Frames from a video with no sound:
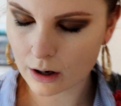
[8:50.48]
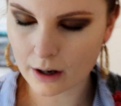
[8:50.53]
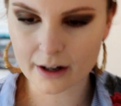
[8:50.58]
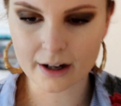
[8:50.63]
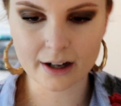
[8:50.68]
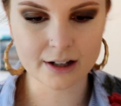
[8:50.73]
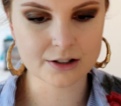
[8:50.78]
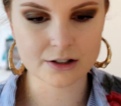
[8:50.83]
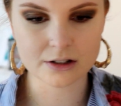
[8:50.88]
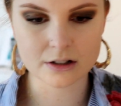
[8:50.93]
I
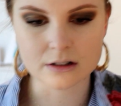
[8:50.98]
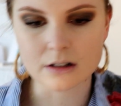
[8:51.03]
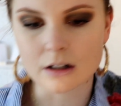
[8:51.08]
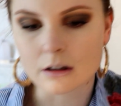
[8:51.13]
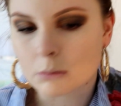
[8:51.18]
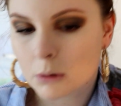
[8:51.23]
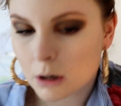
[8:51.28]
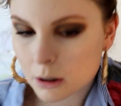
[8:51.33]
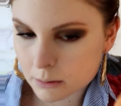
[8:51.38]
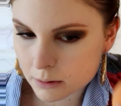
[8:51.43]
can't do the
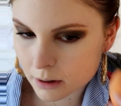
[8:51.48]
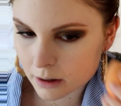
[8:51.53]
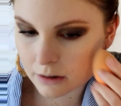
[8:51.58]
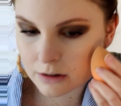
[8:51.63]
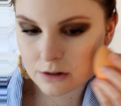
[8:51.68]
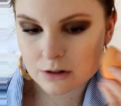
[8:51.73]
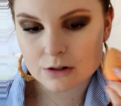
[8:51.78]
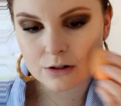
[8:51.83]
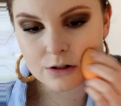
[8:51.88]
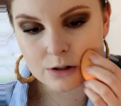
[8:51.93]
tongue pop. I
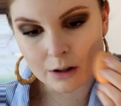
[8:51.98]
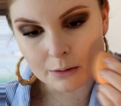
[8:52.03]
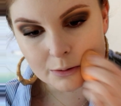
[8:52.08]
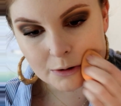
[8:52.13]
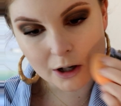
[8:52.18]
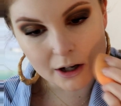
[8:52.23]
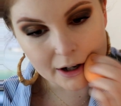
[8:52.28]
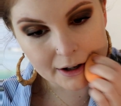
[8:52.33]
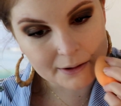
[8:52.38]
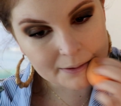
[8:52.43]
should stop
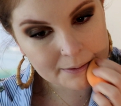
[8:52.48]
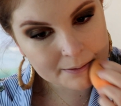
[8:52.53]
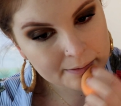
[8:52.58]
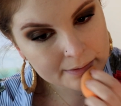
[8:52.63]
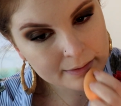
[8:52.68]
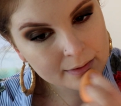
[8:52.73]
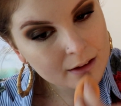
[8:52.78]
trying.